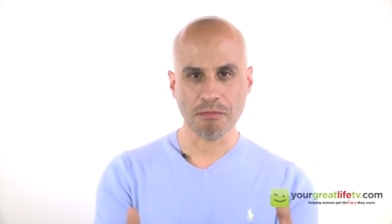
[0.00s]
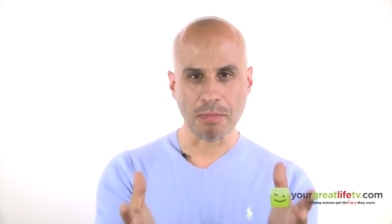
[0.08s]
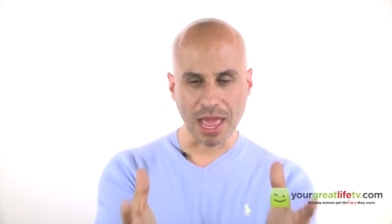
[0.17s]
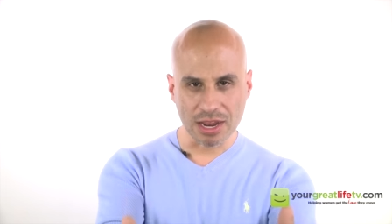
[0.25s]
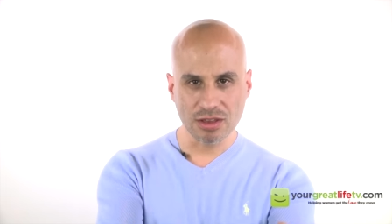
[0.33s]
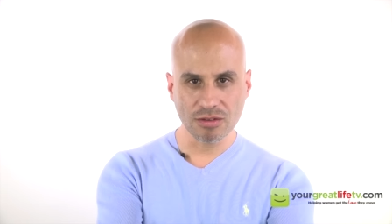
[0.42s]

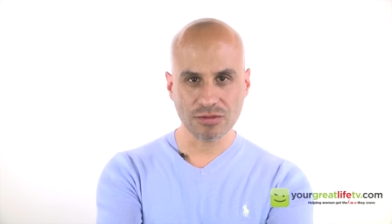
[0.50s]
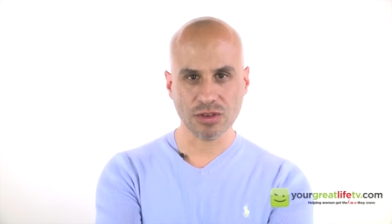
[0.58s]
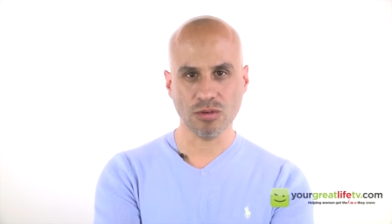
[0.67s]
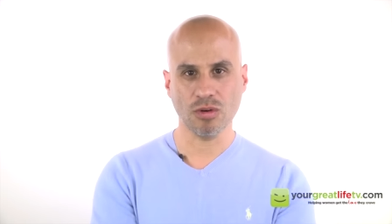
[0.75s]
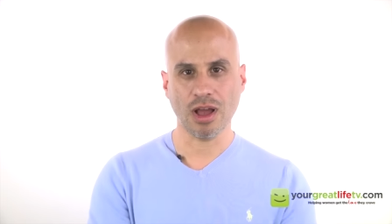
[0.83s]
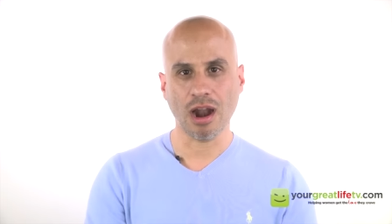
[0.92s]
Many of
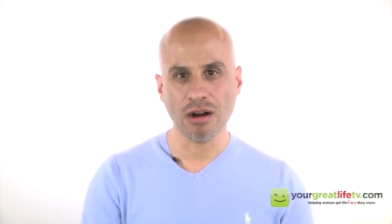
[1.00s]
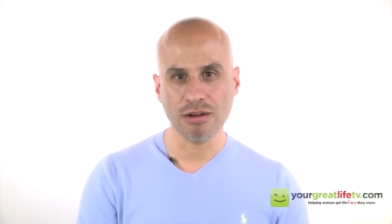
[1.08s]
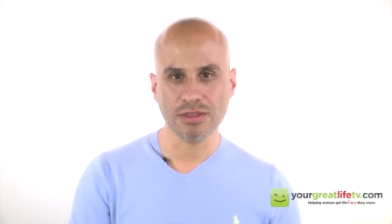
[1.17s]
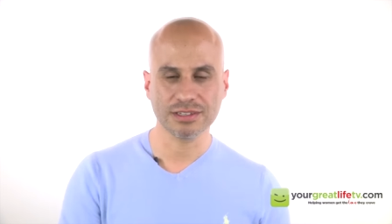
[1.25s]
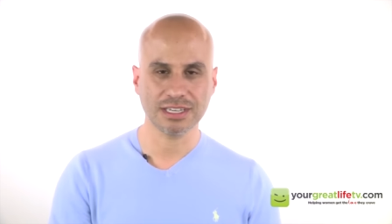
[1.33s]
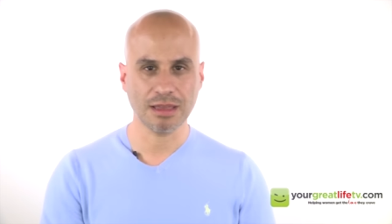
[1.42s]
you are
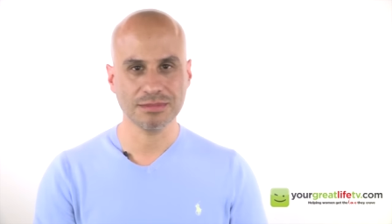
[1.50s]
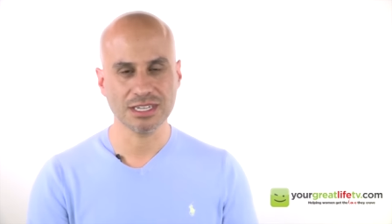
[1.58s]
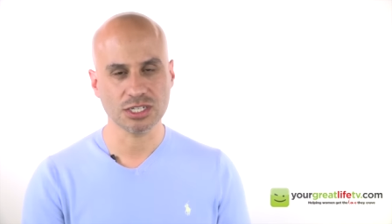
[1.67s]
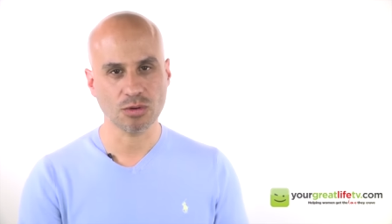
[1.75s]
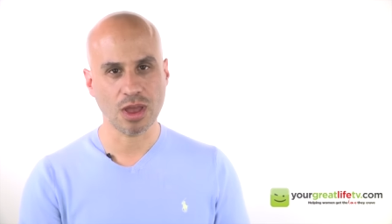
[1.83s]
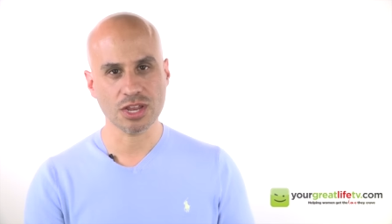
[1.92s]
in the same
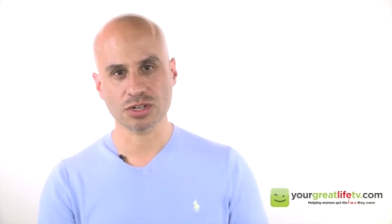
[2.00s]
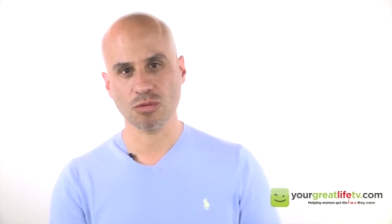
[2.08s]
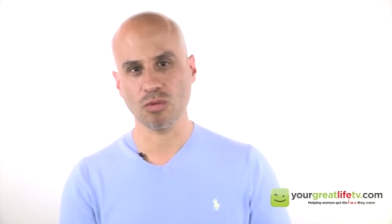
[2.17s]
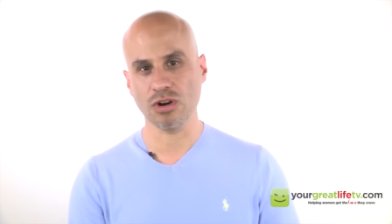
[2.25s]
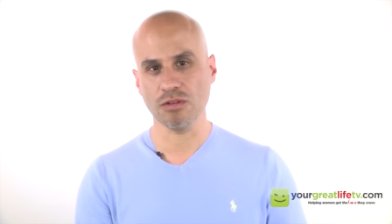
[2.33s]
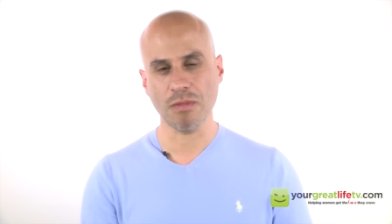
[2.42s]

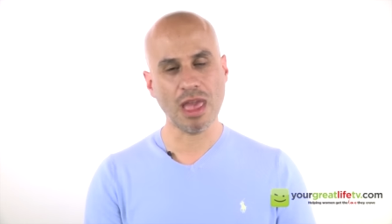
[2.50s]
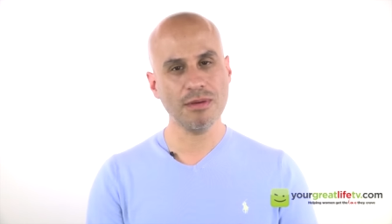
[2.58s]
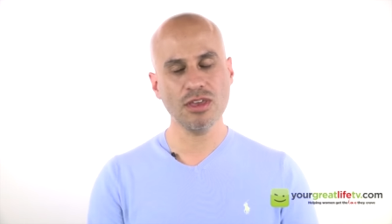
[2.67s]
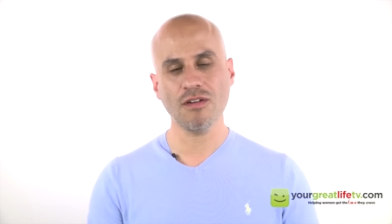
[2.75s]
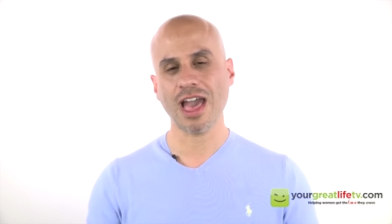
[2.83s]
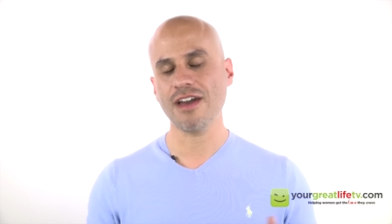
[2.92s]
situation where
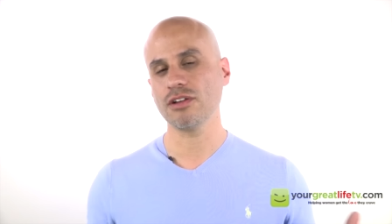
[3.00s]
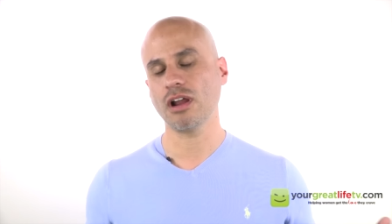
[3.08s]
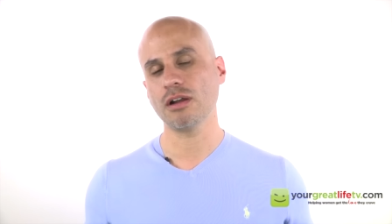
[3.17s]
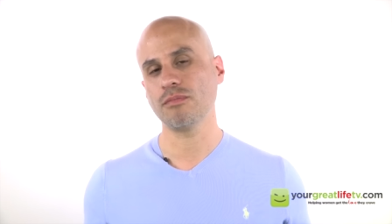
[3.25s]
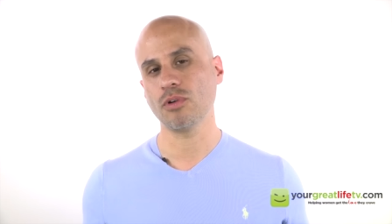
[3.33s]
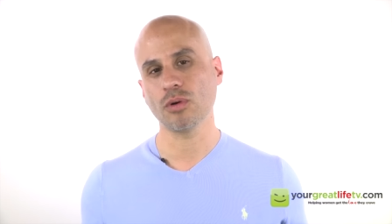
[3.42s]
maybe you have your
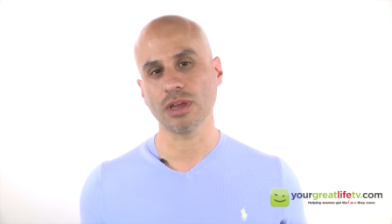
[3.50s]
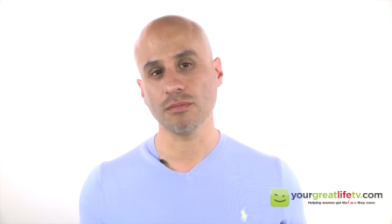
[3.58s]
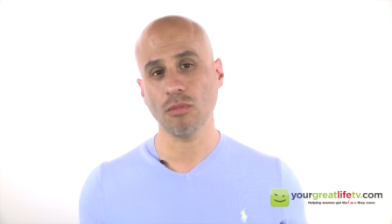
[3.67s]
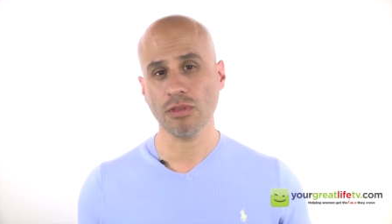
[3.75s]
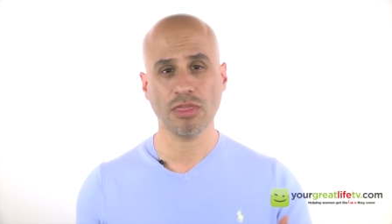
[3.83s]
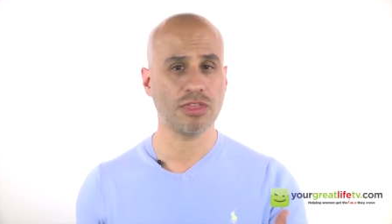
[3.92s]
heart broken
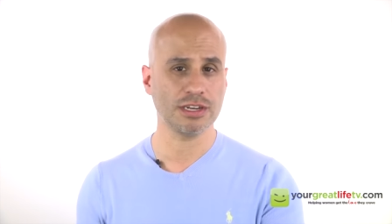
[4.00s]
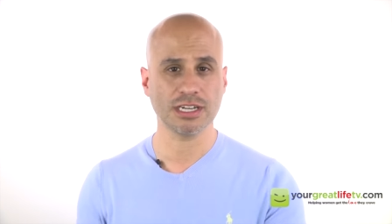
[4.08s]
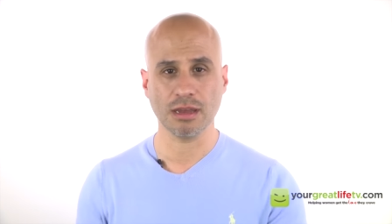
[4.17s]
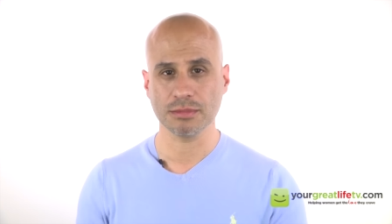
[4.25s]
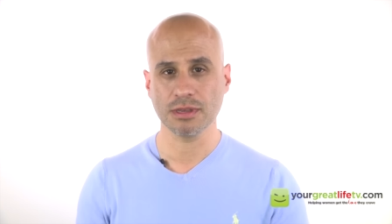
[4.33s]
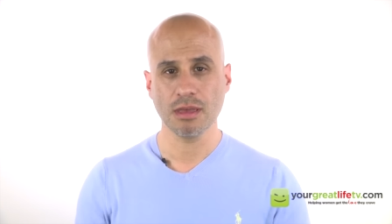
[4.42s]
more than three
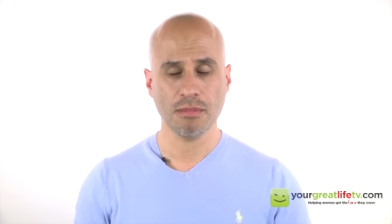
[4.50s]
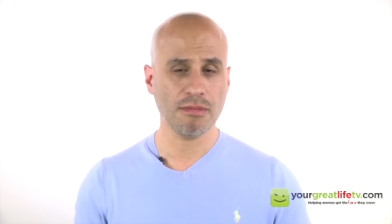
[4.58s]
times,